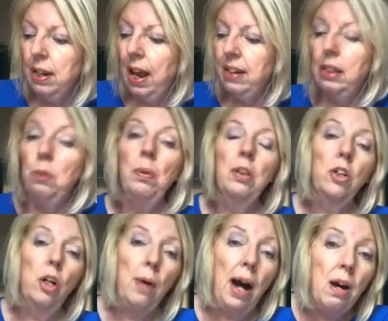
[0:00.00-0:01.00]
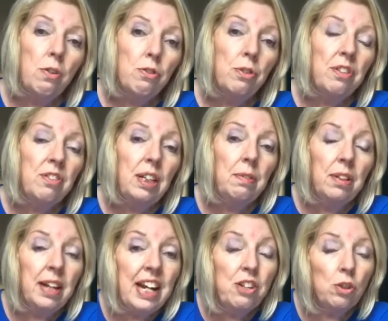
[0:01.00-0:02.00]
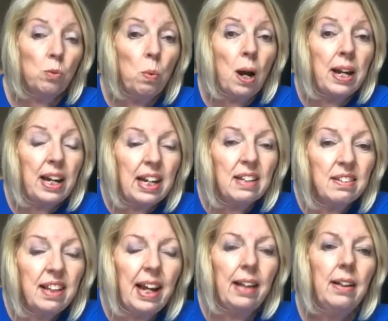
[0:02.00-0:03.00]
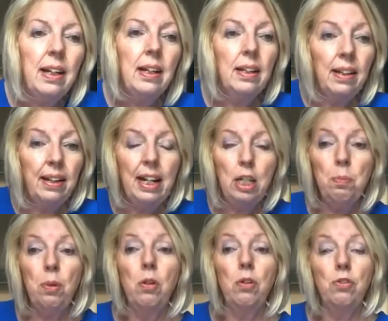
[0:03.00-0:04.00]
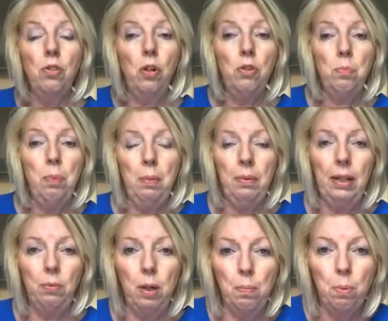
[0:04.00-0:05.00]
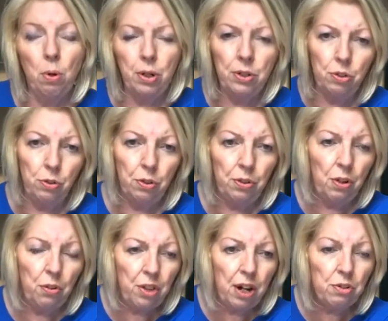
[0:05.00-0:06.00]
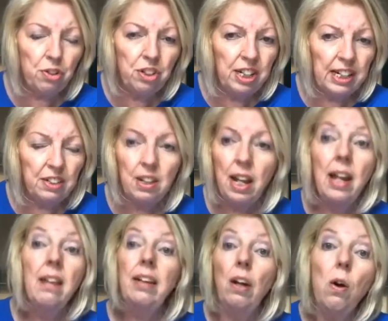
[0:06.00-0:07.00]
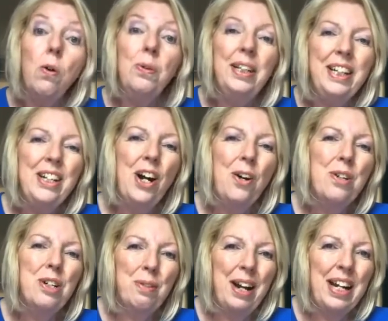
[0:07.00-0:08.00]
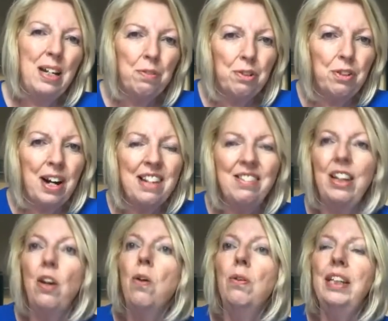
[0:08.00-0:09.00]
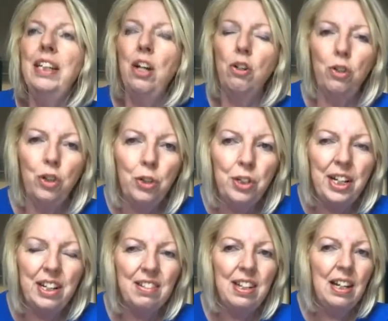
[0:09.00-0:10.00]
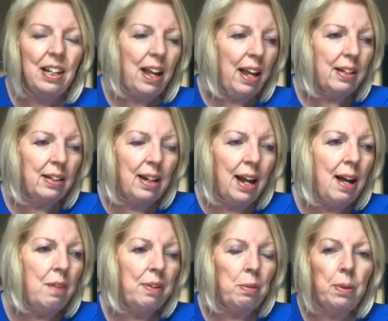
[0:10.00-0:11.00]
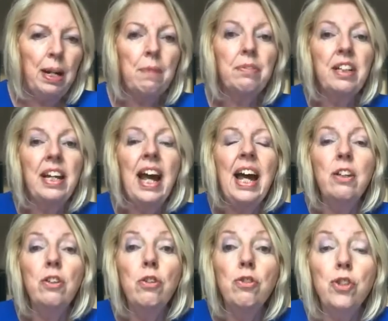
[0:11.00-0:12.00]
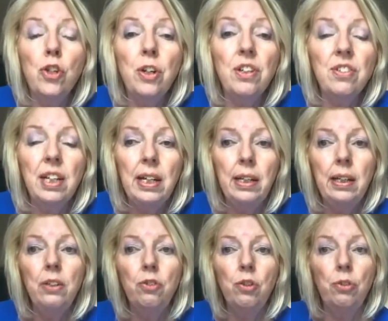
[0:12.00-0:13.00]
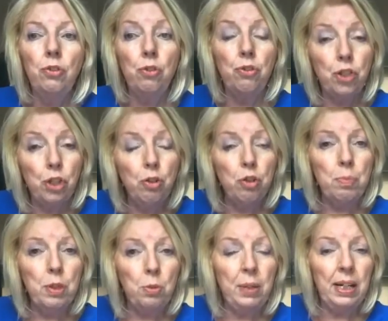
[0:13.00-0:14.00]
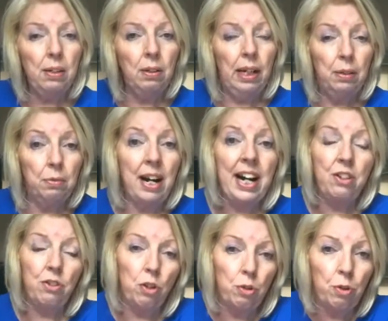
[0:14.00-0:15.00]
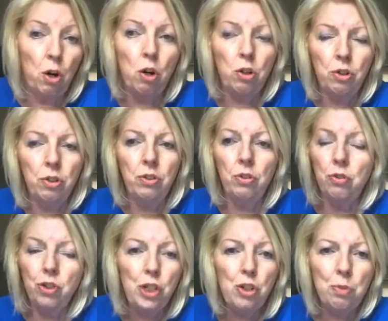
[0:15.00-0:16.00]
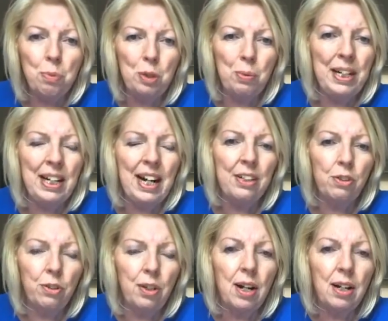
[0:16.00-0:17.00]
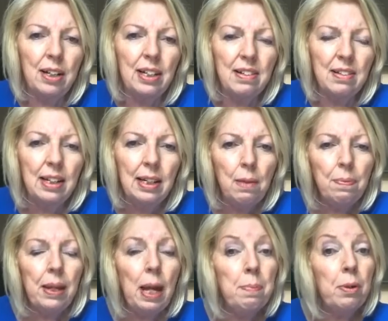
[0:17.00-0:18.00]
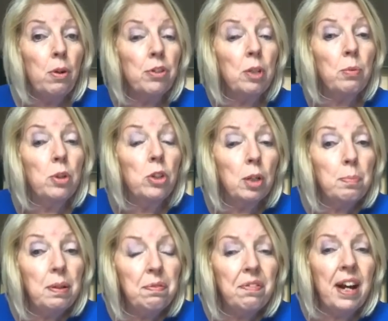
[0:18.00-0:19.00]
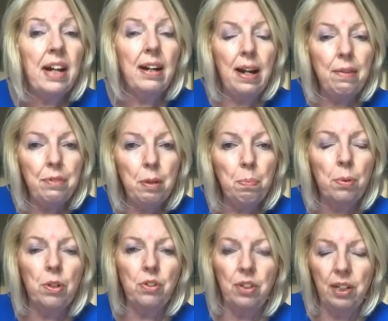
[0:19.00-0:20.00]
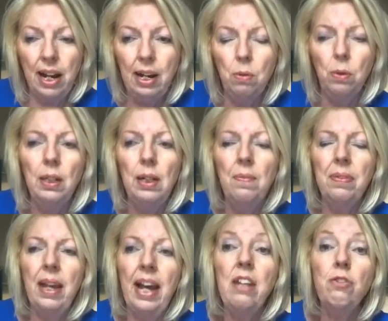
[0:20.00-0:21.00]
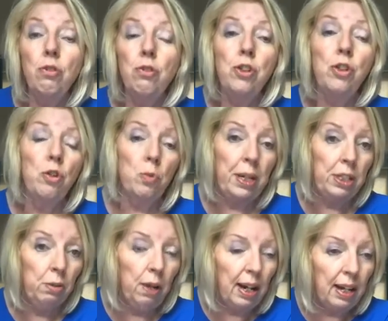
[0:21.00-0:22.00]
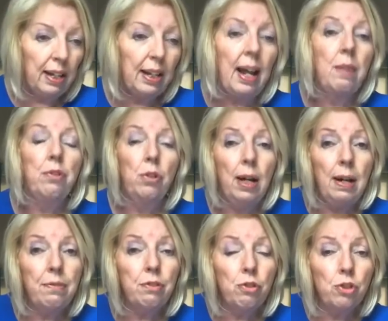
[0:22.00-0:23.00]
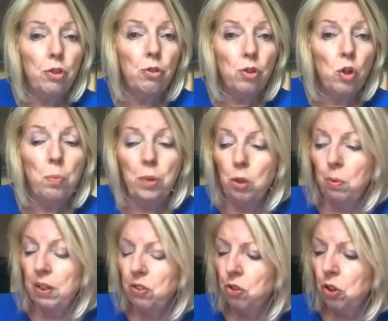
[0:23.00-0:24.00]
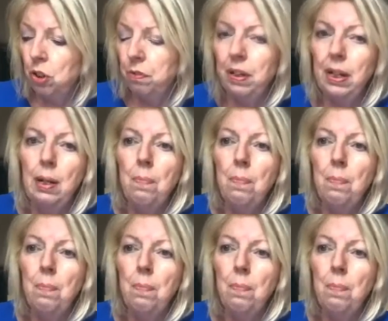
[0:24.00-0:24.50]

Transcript: and he will go out to deceive the nations. Why is that? That is because those people that were born during those thousand years, they only know the reign of Christ. They only know goodness and love and whatever. They had no choice to, to choose between uh, right or wrong, to, to choose between light or darkness. And because it would not be fair, every person now has to choose when you are alive, you have to choose whom you will serve